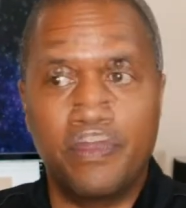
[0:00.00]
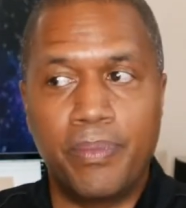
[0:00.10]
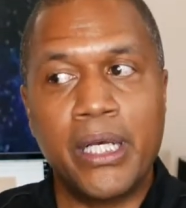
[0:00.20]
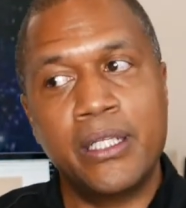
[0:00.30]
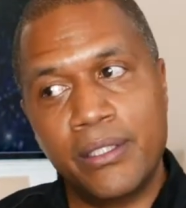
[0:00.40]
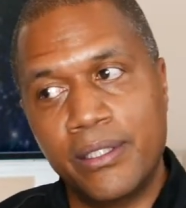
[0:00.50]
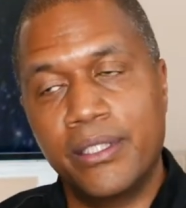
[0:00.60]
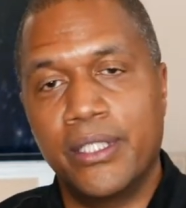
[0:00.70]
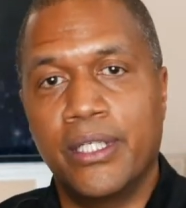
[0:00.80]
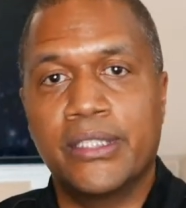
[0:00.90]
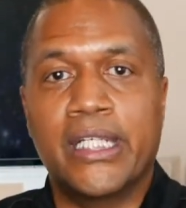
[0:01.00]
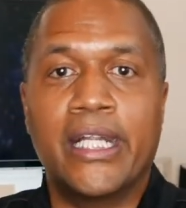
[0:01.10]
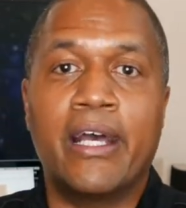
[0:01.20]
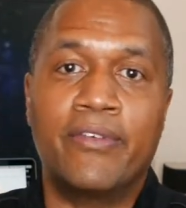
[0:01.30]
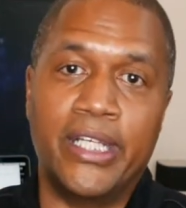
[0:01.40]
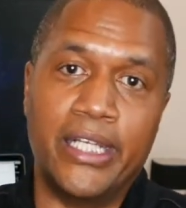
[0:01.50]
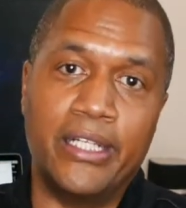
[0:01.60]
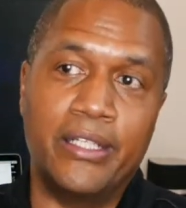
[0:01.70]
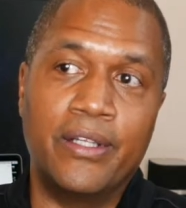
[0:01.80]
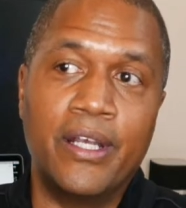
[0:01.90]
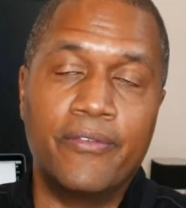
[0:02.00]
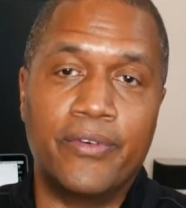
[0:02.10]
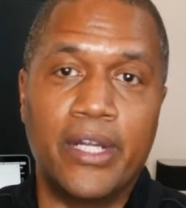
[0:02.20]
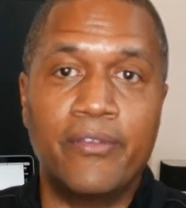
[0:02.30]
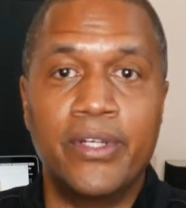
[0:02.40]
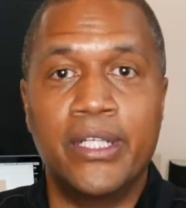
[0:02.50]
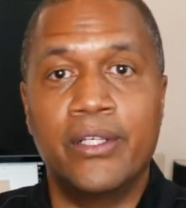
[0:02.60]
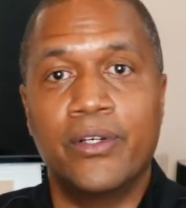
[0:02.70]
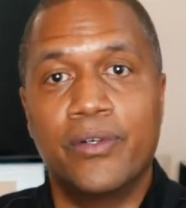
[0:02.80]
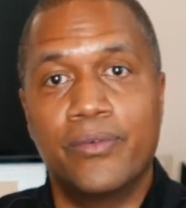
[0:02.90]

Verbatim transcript: But, you know, as I navigated, for every